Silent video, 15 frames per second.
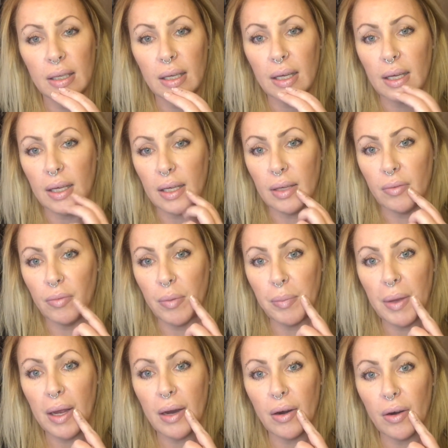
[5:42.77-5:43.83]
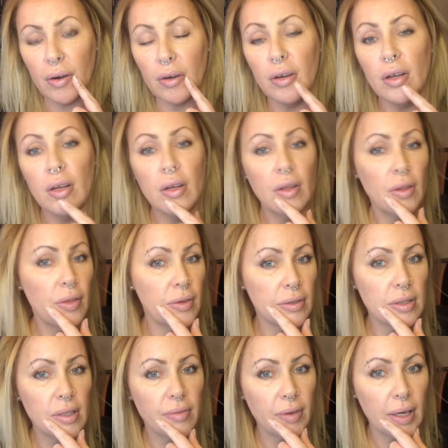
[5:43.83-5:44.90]
and repair those
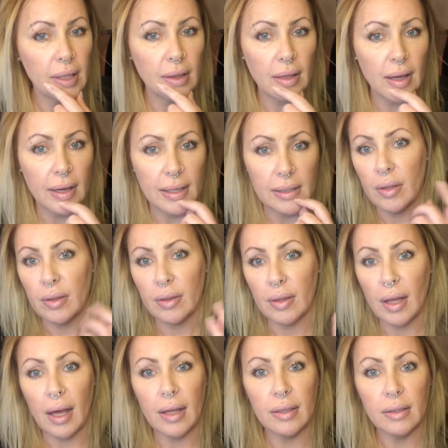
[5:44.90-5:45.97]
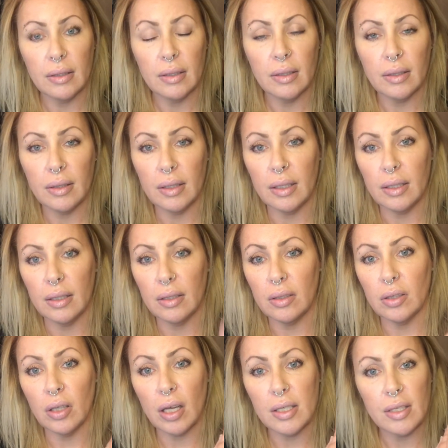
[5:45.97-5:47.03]
fine lines that the
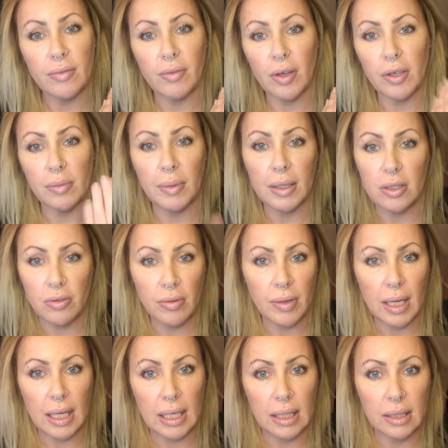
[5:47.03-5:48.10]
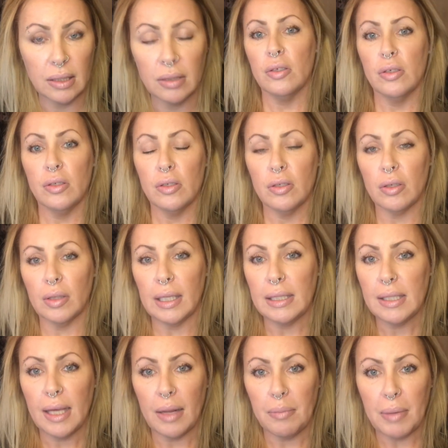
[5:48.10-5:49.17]
loss of volume has created. So let's
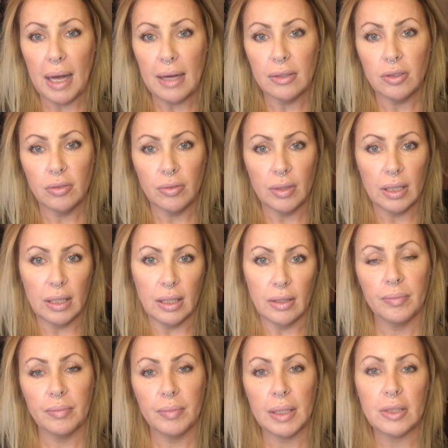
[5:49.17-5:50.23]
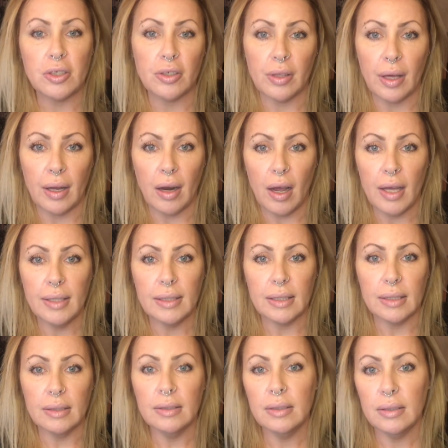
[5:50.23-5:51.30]
get back to the picture that I
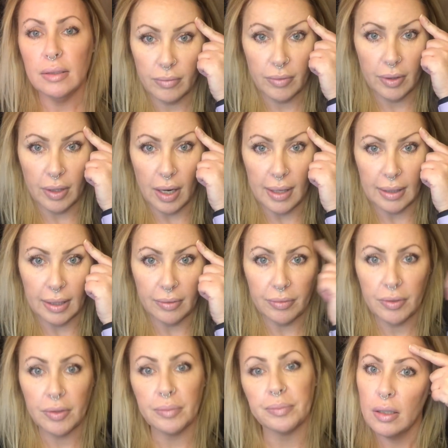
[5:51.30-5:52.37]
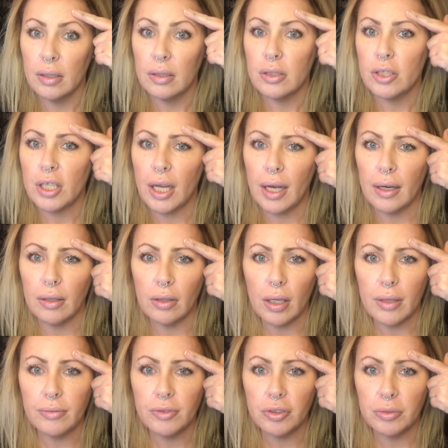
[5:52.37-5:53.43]
did for the eye lift. She had a lot
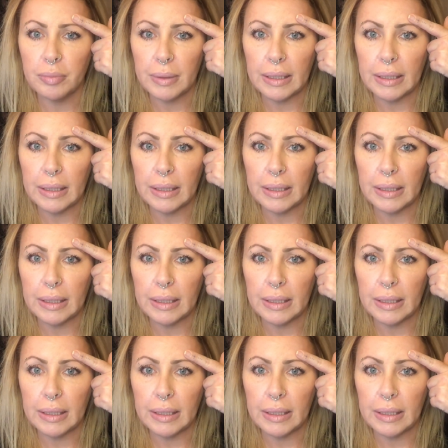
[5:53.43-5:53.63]
of drooping